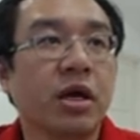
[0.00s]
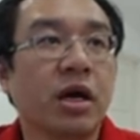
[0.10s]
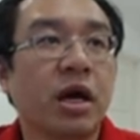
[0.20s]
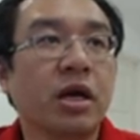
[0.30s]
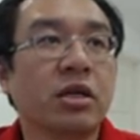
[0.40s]

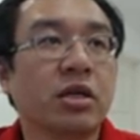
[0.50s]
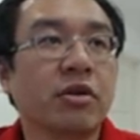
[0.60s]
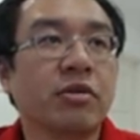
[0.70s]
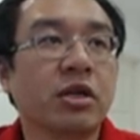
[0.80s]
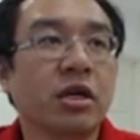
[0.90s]
and
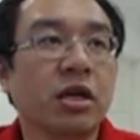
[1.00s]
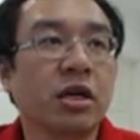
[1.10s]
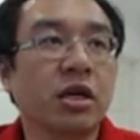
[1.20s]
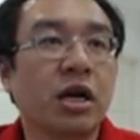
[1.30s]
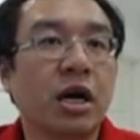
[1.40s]
if the
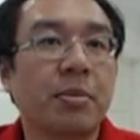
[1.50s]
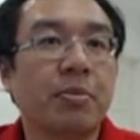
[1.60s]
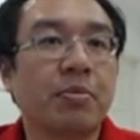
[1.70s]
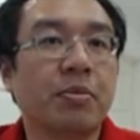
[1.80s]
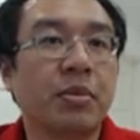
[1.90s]
king
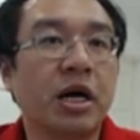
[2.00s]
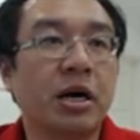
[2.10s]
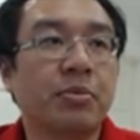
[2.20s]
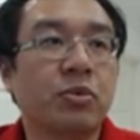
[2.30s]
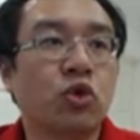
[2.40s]
come
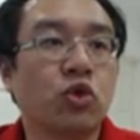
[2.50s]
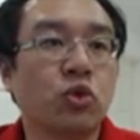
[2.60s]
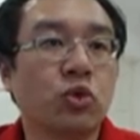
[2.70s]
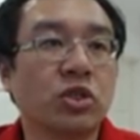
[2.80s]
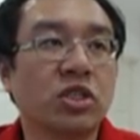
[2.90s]
up
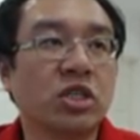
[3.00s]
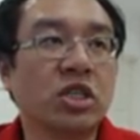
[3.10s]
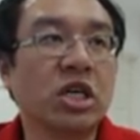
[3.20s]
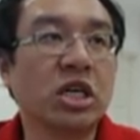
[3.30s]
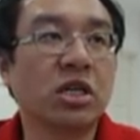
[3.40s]
to
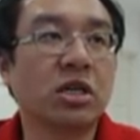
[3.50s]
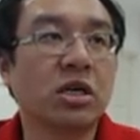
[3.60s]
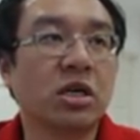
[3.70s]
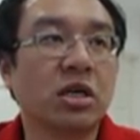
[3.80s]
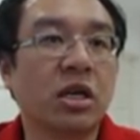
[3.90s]
c8,
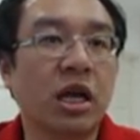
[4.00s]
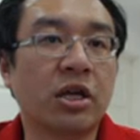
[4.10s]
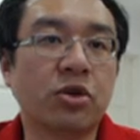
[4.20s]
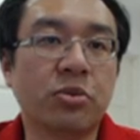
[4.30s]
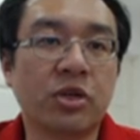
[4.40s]
then
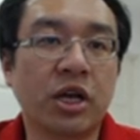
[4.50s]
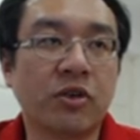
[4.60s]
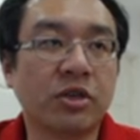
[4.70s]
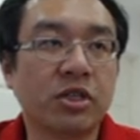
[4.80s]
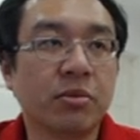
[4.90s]
you will
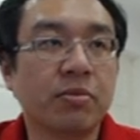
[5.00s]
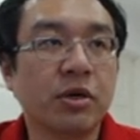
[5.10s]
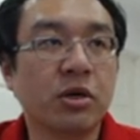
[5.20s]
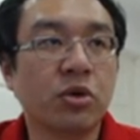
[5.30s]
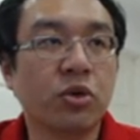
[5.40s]
have a
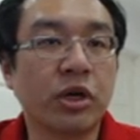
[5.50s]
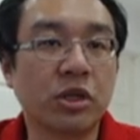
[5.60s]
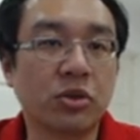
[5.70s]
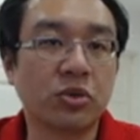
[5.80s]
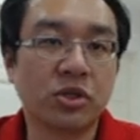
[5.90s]
simple
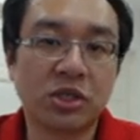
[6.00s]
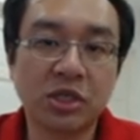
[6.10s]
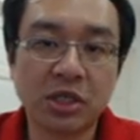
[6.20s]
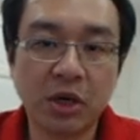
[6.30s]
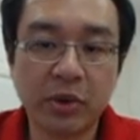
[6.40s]
queen to
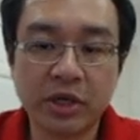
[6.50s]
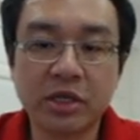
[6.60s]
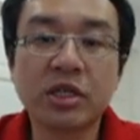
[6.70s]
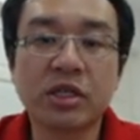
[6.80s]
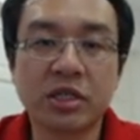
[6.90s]
c7
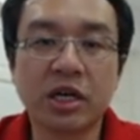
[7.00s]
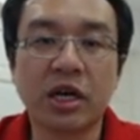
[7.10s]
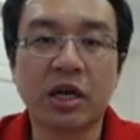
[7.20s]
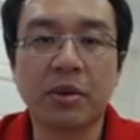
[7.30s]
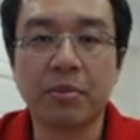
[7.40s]

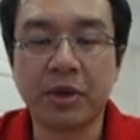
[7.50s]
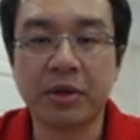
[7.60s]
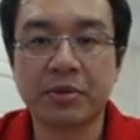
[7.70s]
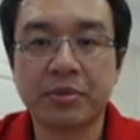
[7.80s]
checkmate.